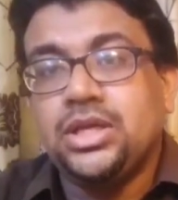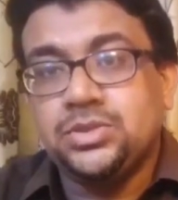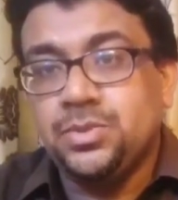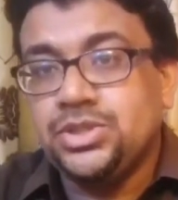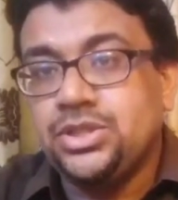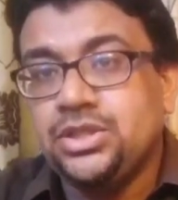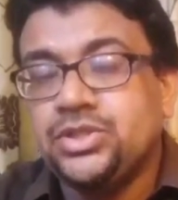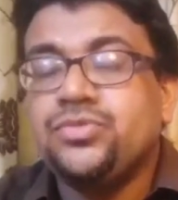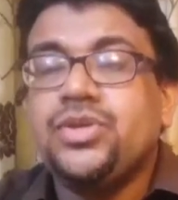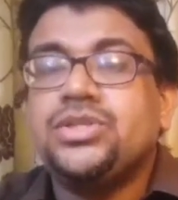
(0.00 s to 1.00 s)
Especially
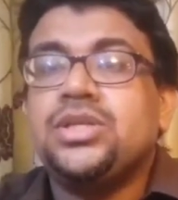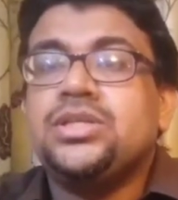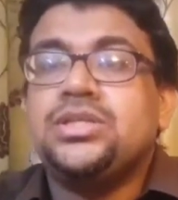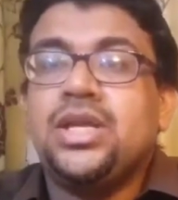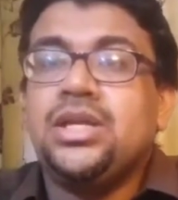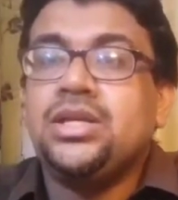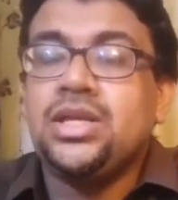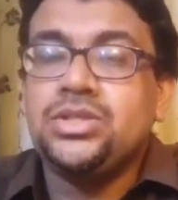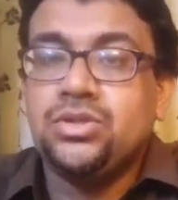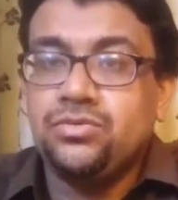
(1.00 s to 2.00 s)
this feature is there in
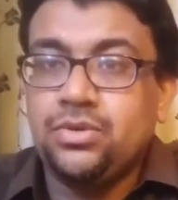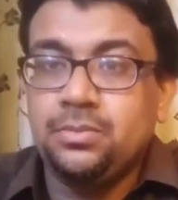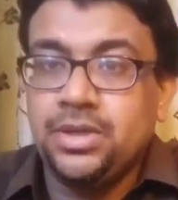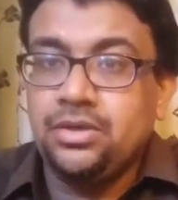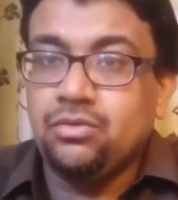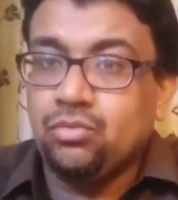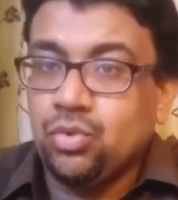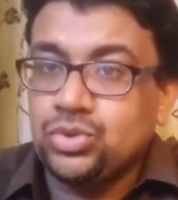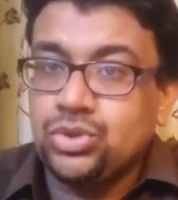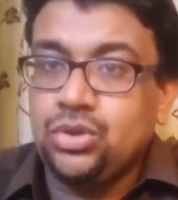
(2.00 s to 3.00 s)
case of a B,
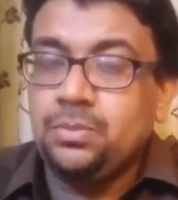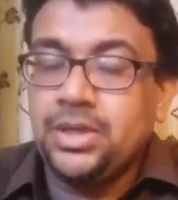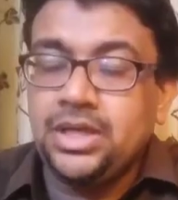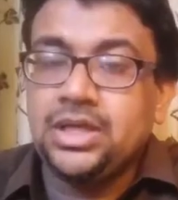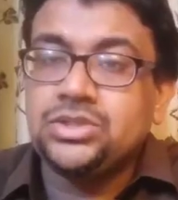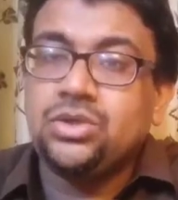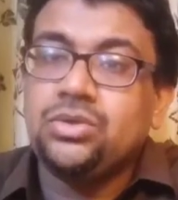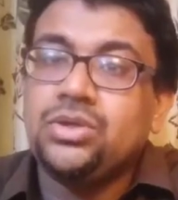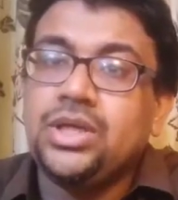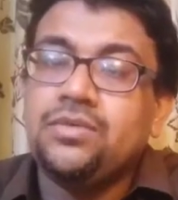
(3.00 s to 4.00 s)
Woson B-class
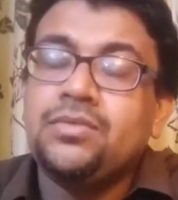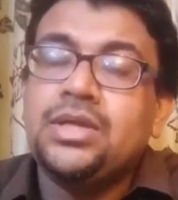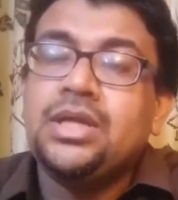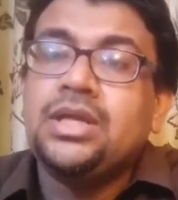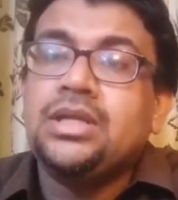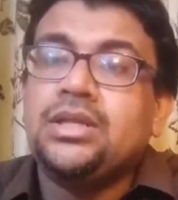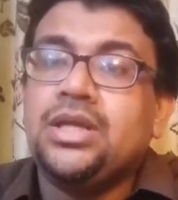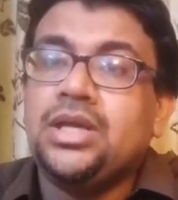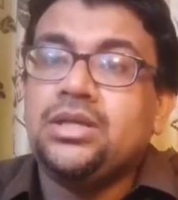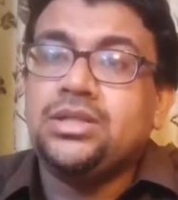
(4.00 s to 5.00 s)
autoclave.
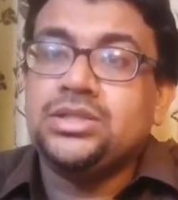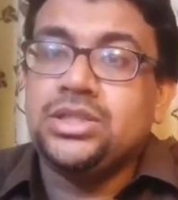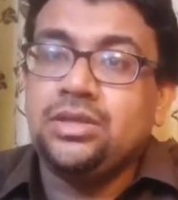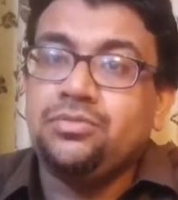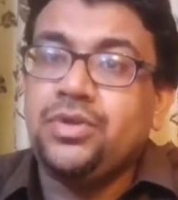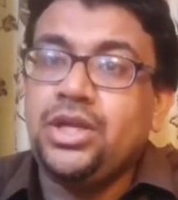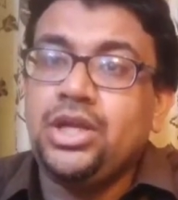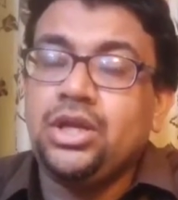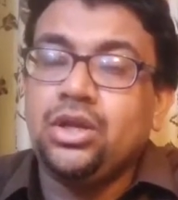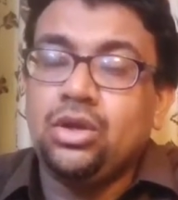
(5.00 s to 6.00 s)
There are
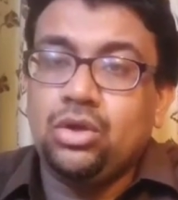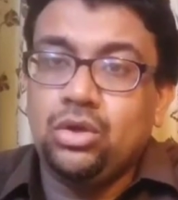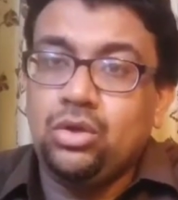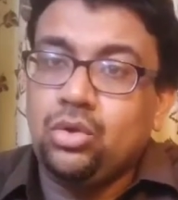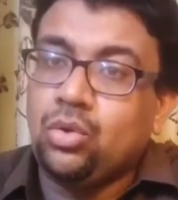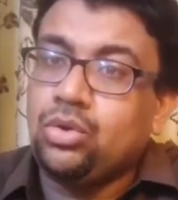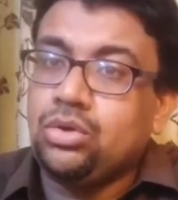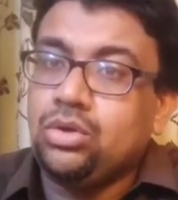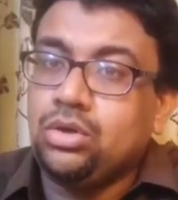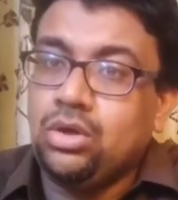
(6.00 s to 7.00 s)
safety
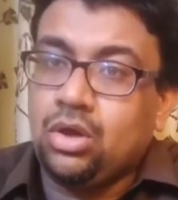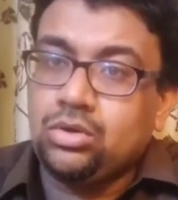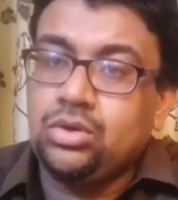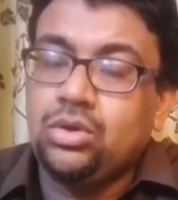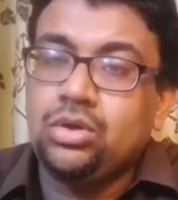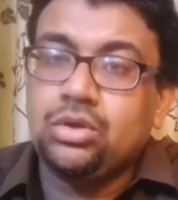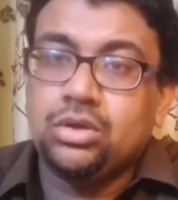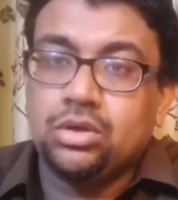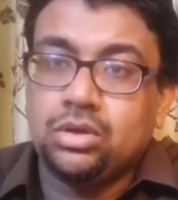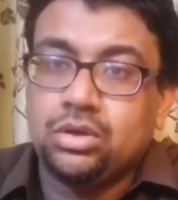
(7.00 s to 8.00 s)
lock door
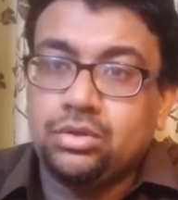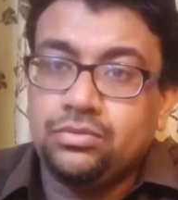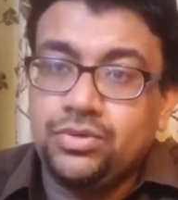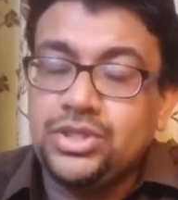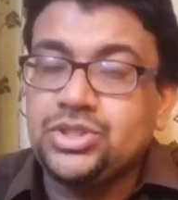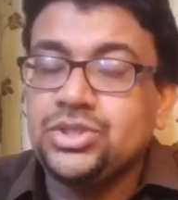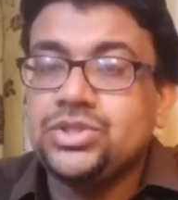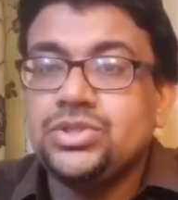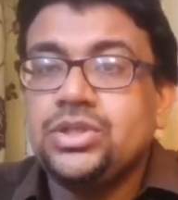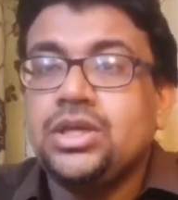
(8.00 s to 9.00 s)
uh,
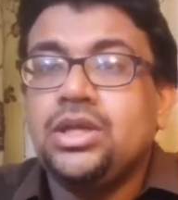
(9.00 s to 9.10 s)
features.